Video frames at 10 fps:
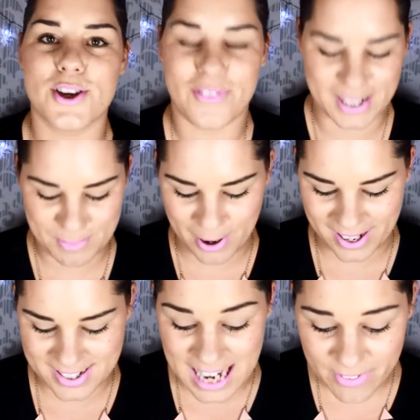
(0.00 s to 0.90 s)
Too Faced
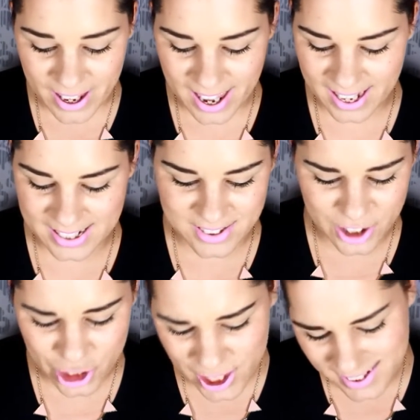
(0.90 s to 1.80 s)
product ever and
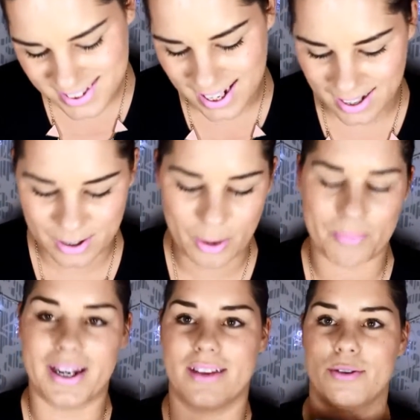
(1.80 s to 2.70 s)
it's just
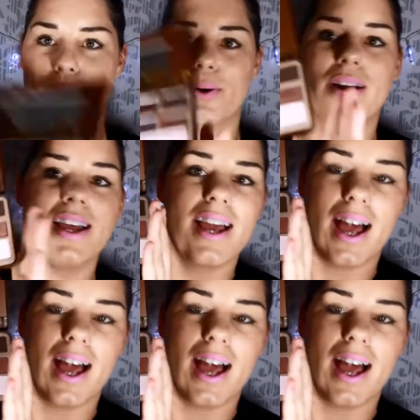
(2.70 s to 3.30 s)
unbelievable.